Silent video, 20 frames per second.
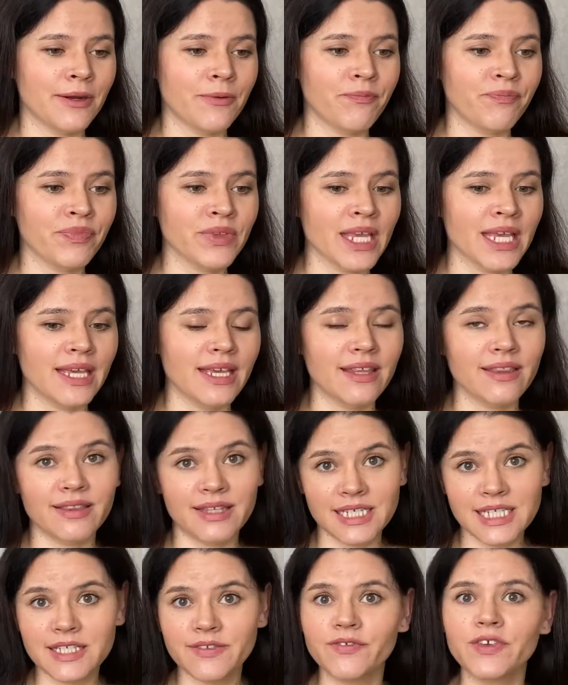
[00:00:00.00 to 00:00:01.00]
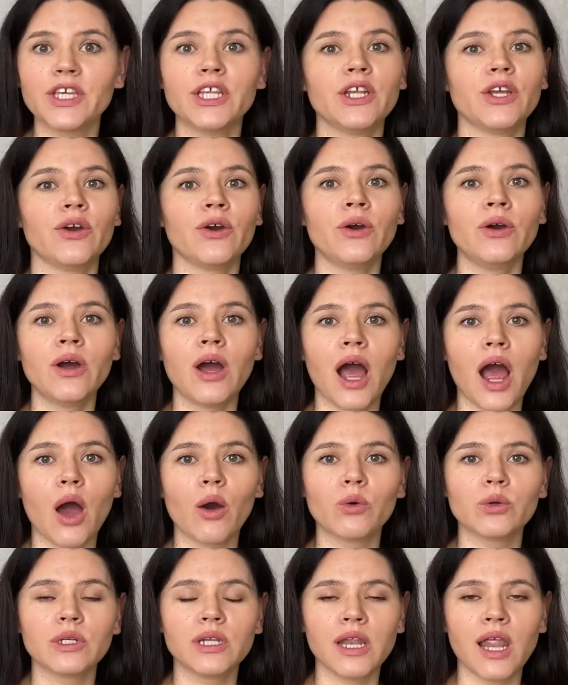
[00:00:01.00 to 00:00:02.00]
in this video, I would
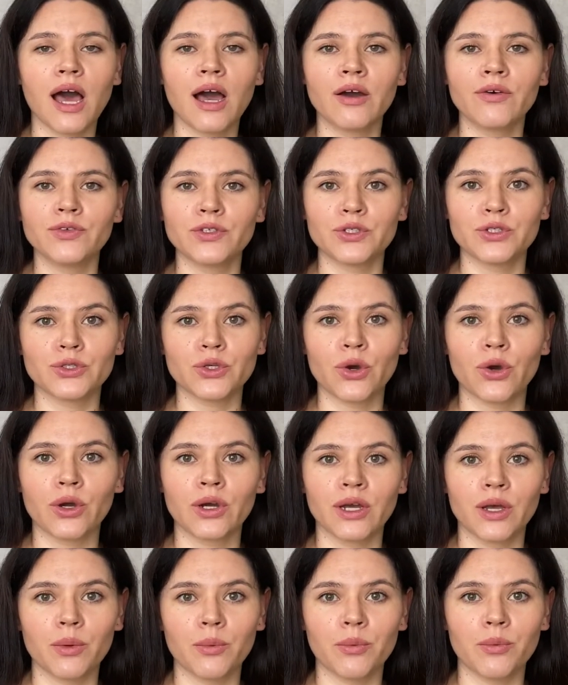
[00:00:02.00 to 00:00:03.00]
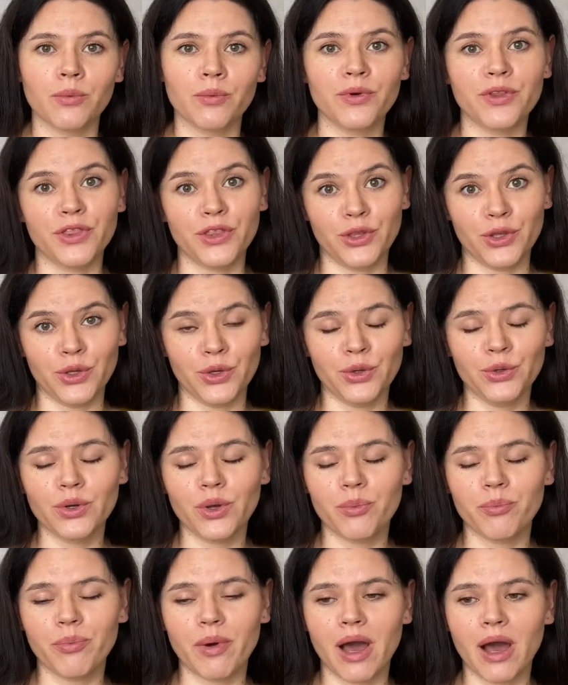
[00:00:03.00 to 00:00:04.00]
love to talk with you
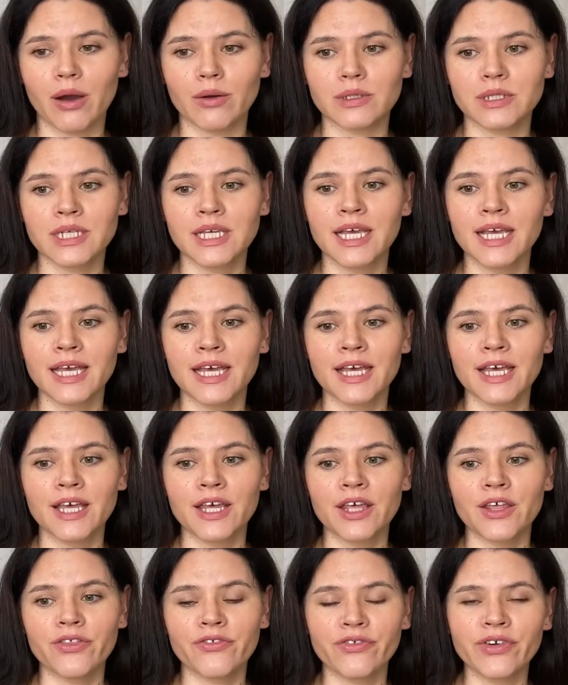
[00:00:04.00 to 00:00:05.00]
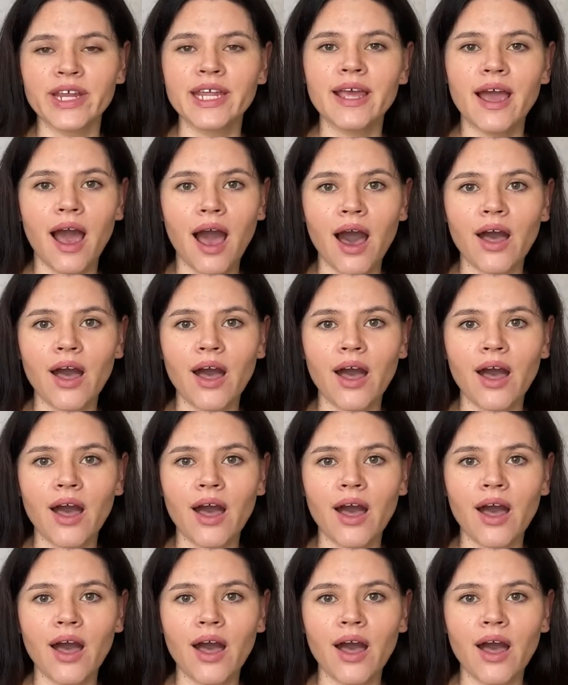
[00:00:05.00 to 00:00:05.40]
about three other